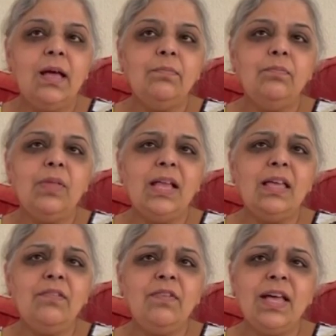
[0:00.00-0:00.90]
and
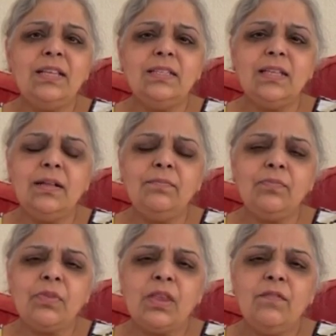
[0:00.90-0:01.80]
I've had
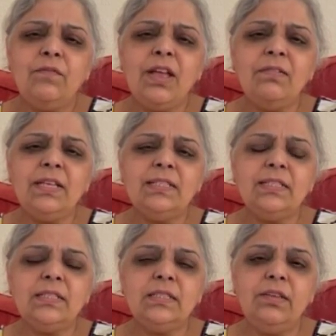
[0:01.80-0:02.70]

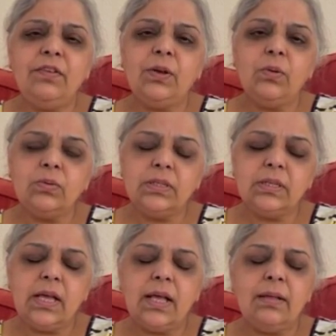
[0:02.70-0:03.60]
various difficult
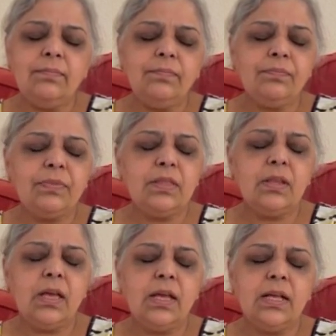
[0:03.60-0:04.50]

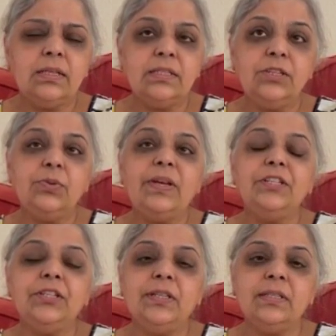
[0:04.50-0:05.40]

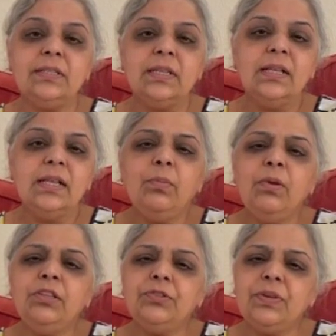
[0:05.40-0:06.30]
situations, but
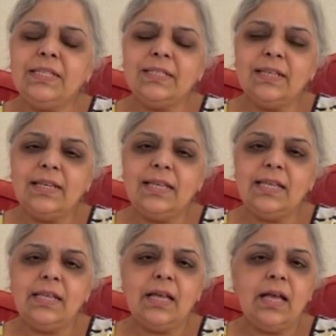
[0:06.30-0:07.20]
most
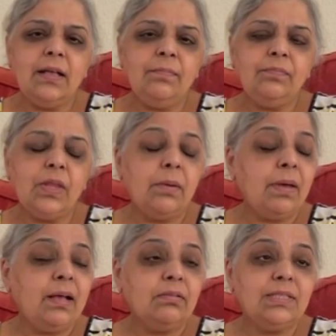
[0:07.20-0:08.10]
recently,
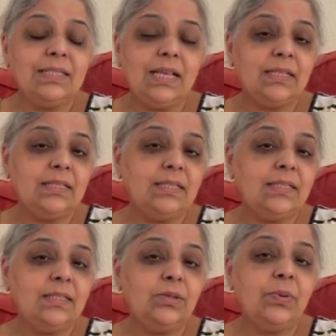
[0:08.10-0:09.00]
about
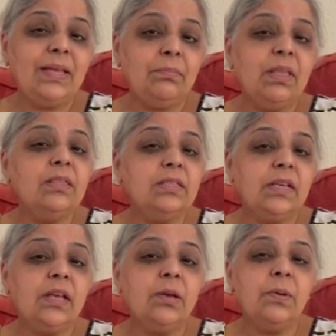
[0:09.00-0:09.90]
6 to 8 months
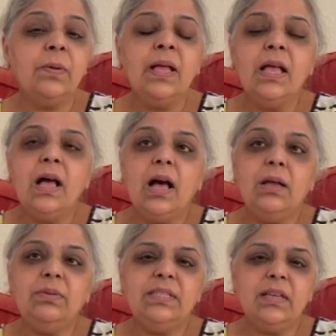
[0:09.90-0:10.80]
ago,
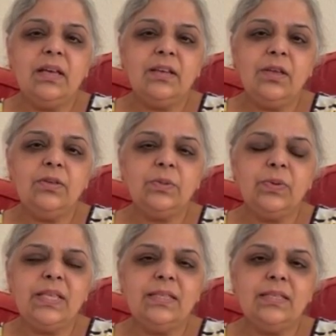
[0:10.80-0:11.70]
I was diagnosed
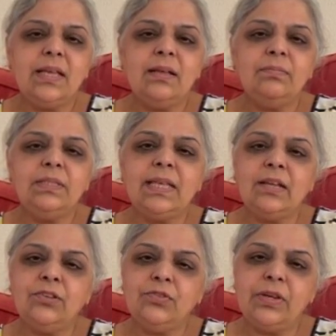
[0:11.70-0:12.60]
with
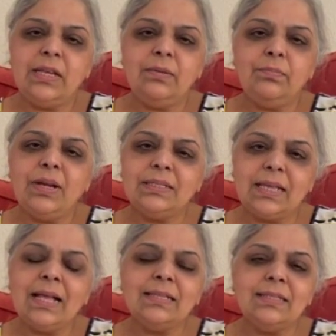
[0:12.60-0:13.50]
secondary
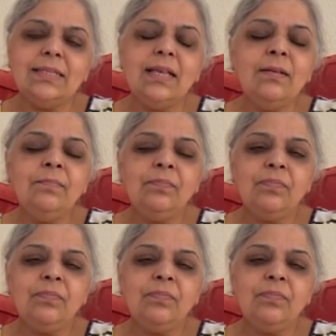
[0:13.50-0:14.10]
breast cancer